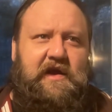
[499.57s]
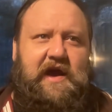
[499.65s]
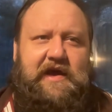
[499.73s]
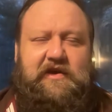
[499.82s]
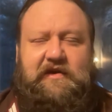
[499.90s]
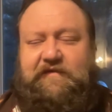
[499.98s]

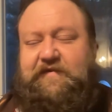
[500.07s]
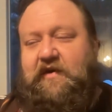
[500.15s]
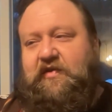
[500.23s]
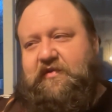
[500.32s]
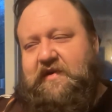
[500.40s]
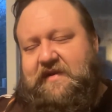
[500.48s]
Are you going to
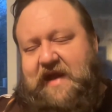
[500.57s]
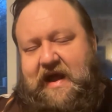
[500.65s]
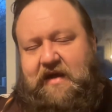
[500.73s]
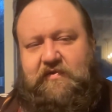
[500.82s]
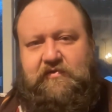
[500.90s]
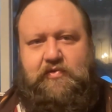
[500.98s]
filter it
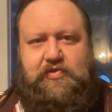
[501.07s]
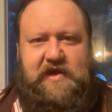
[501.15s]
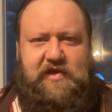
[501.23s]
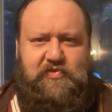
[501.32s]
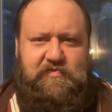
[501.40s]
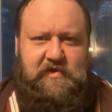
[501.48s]
down through
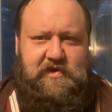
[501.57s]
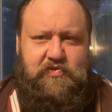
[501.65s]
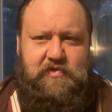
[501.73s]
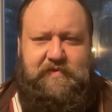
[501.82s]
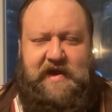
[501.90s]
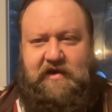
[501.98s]
states and
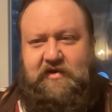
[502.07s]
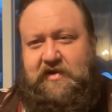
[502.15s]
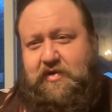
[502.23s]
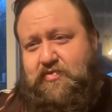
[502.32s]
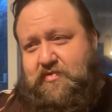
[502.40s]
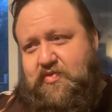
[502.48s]

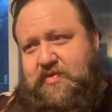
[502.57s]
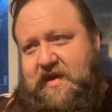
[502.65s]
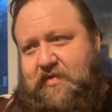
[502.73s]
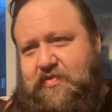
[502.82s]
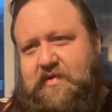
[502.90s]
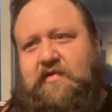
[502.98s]
municipalities or
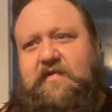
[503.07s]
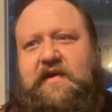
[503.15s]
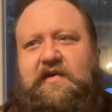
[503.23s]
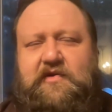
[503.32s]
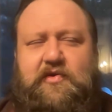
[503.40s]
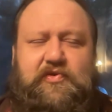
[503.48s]
states
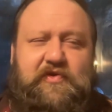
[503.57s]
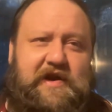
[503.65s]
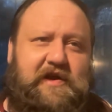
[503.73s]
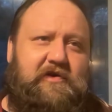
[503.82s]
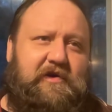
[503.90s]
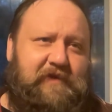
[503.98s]
only, or just try
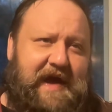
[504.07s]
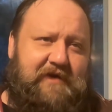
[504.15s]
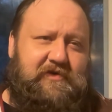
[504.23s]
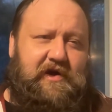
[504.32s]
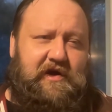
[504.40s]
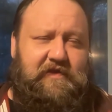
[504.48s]
to go
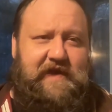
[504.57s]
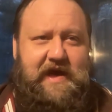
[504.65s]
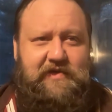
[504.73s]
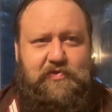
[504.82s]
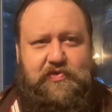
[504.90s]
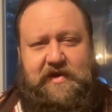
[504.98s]
around all
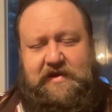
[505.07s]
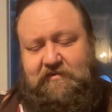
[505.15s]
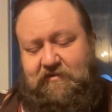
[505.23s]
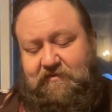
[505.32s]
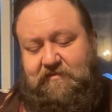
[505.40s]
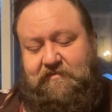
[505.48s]
that and send
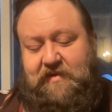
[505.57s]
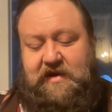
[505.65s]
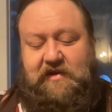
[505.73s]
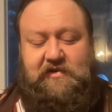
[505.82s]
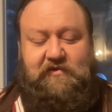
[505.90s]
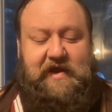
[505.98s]
it
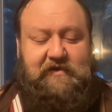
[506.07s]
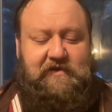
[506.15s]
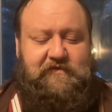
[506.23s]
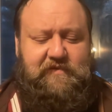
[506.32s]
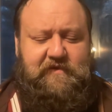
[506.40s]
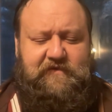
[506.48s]
money directly
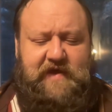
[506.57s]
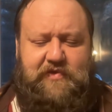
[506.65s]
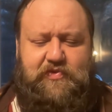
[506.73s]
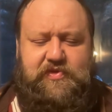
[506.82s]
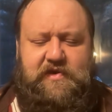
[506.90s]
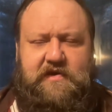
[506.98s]
from the
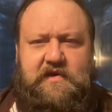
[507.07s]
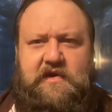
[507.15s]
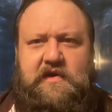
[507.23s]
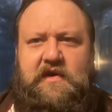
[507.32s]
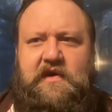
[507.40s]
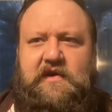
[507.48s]
feds to
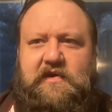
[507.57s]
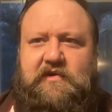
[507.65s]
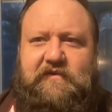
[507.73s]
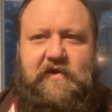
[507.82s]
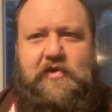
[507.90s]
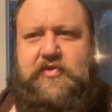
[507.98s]

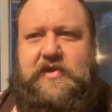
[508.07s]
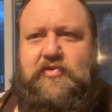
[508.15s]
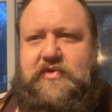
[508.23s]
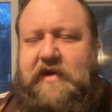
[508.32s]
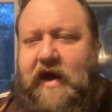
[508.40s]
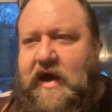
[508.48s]

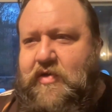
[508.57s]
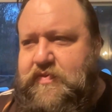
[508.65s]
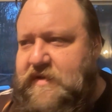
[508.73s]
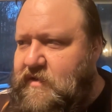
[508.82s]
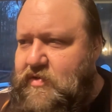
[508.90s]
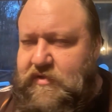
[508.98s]
universities and
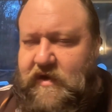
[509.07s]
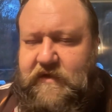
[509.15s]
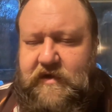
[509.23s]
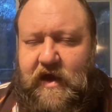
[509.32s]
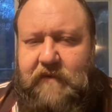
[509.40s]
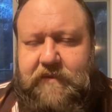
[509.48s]
hospitals or
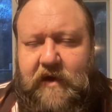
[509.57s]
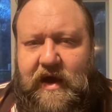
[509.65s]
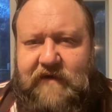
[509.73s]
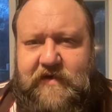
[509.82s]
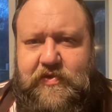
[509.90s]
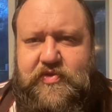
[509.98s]
other
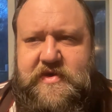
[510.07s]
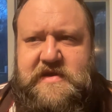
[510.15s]
nonprofits?